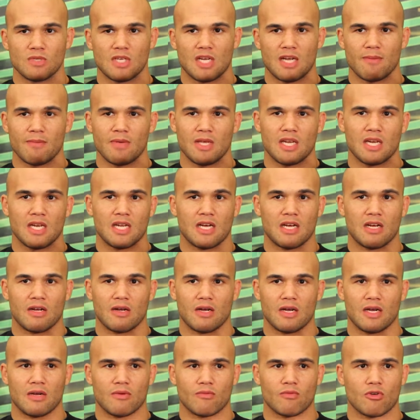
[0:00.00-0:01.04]
I mean,
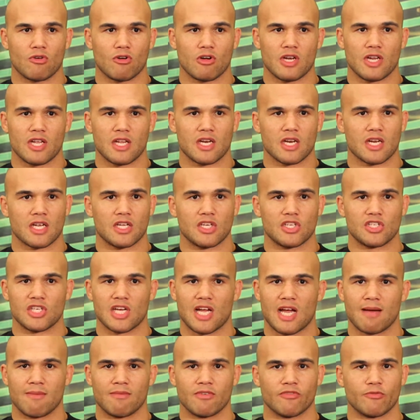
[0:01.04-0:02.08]
Rory did a good
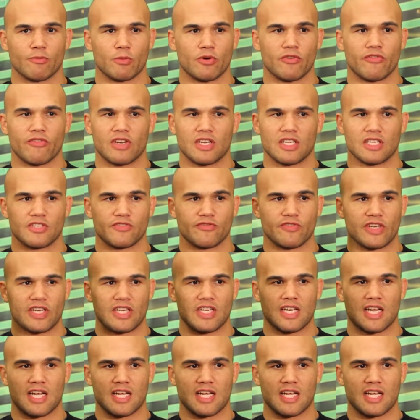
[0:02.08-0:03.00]
job of moving his feet,